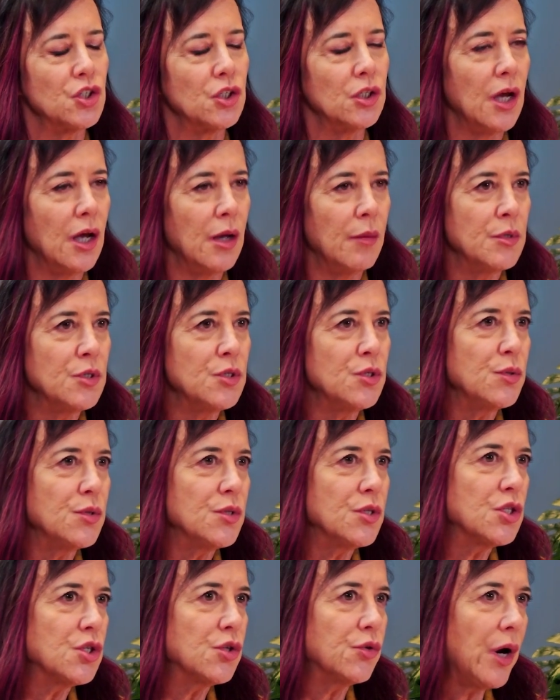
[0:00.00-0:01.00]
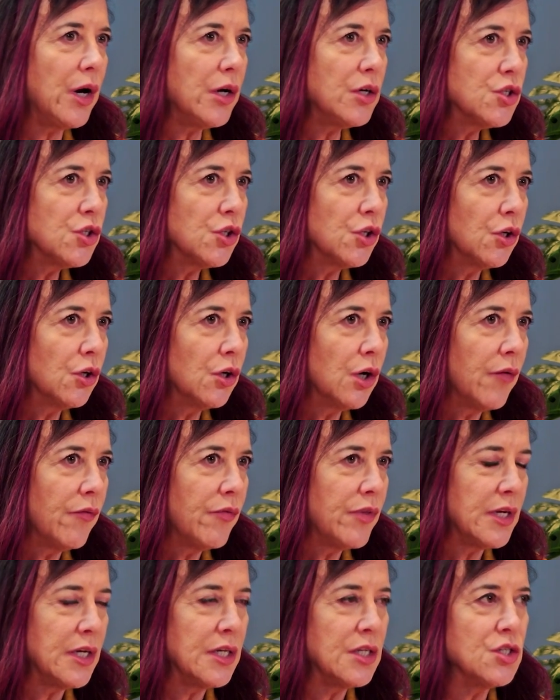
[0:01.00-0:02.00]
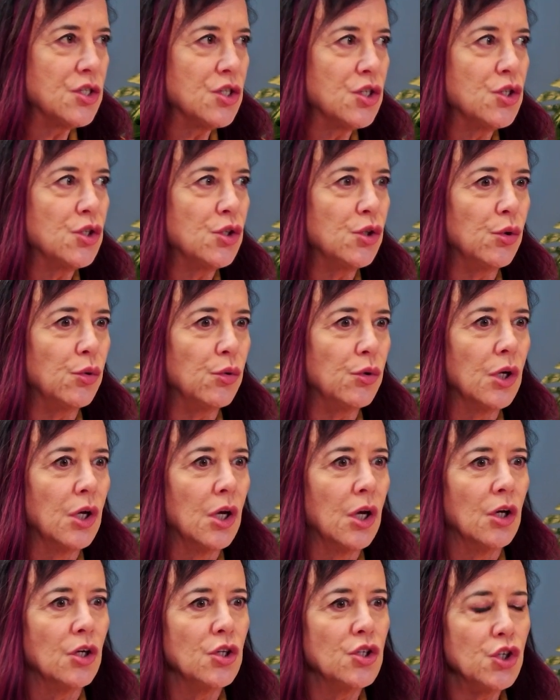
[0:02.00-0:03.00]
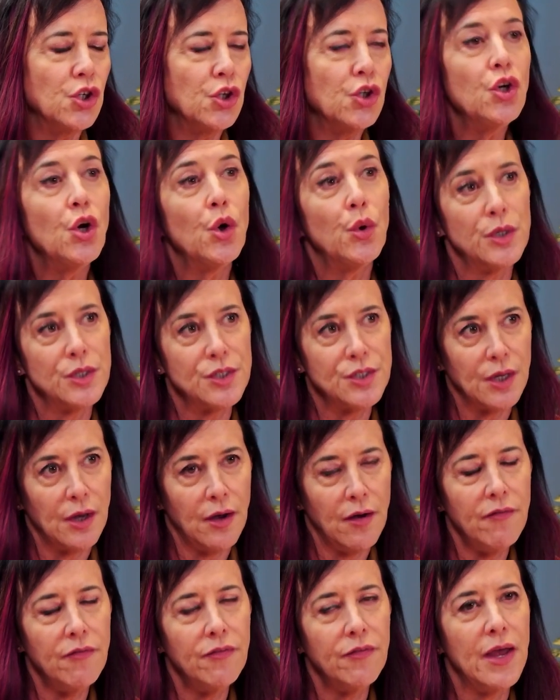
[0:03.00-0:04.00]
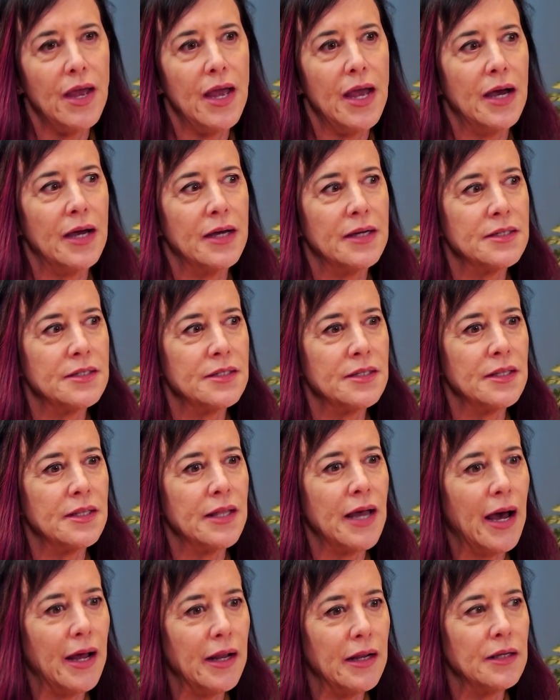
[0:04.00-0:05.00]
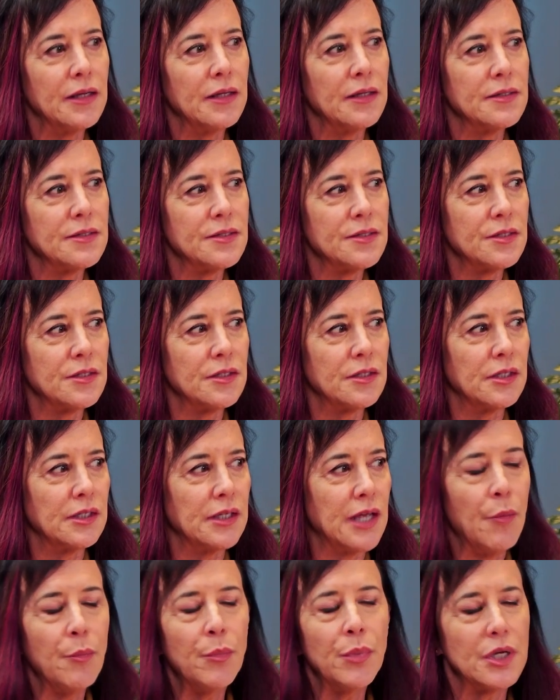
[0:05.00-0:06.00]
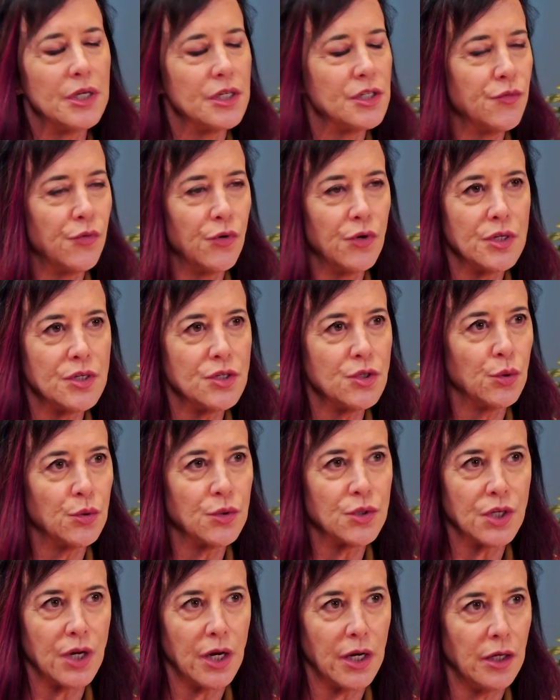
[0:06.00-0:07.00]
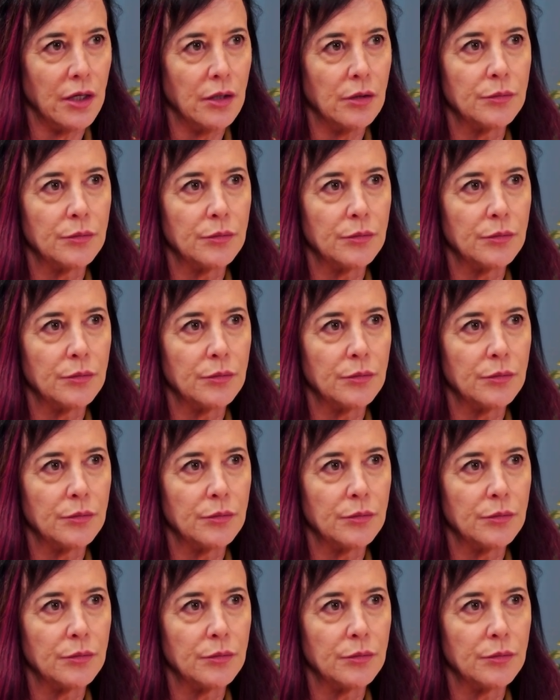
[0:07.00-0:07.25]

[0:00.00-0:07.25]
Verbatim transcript: Klimas, who's the director of the institute, took notice of, and that is the impetus for this whole study.